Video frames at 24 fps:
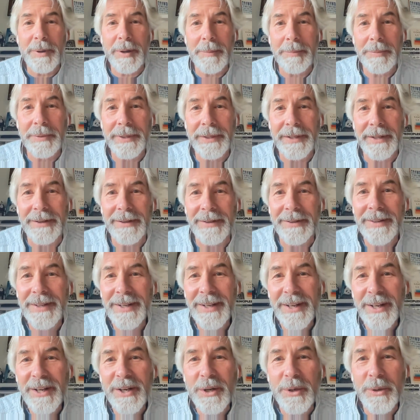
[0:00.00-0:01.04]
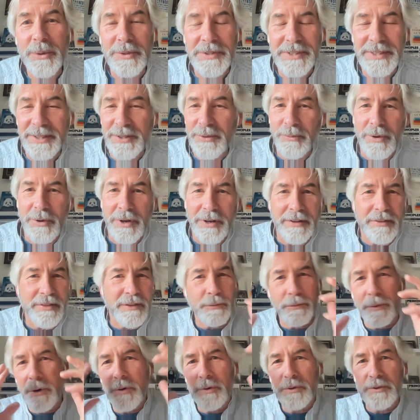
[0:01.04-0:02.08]
player who's in one of
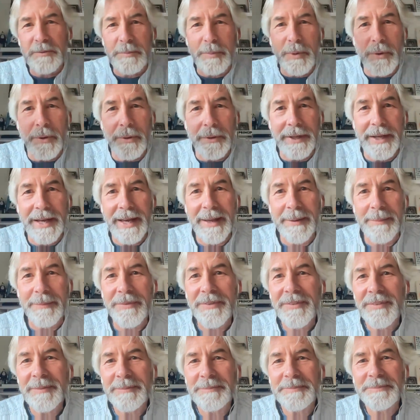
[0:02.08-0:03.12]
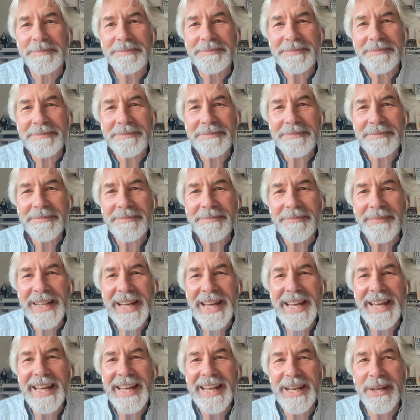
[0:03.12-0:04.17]
the Rose Bowl games.
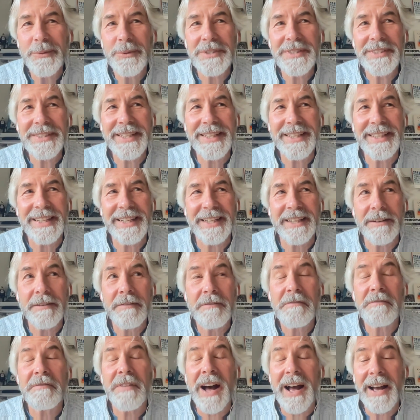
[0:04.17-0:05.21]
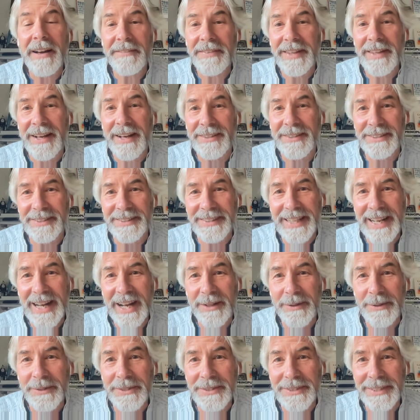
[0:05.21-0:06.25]
He was eating 5,000
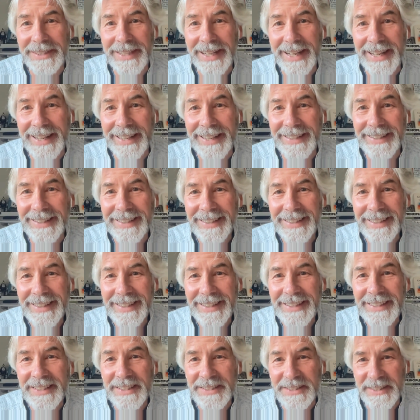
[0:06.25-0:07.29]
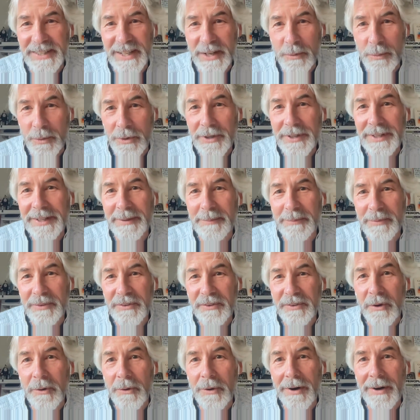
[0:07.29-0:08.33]
calories a day because they work him
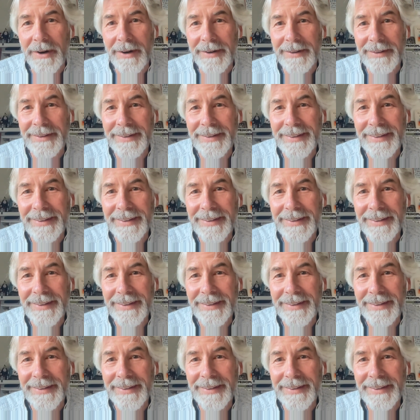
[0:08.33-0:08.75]
so hard.